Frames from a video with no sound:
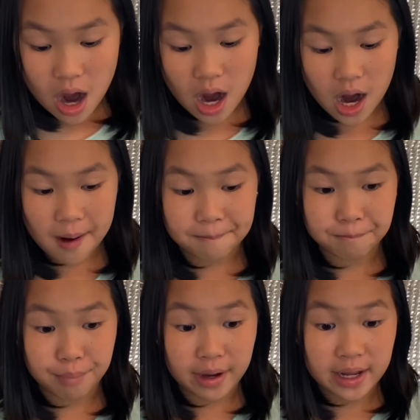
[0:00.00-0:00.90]
um,
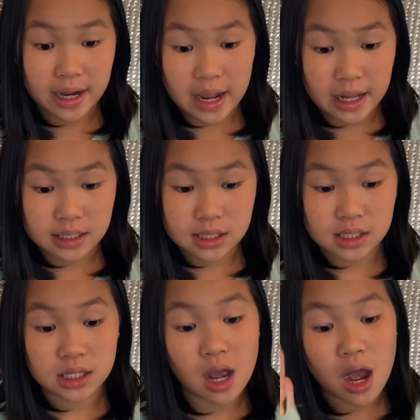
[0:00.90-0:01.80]
but
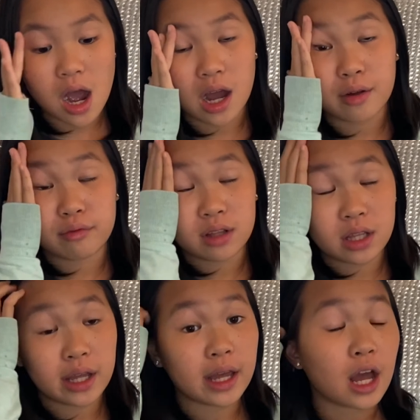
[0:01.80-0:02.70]
it's uh, a
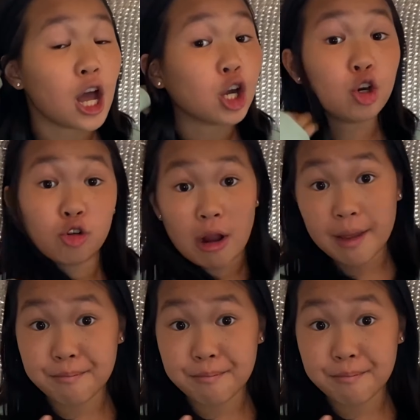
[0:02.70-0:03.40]
really great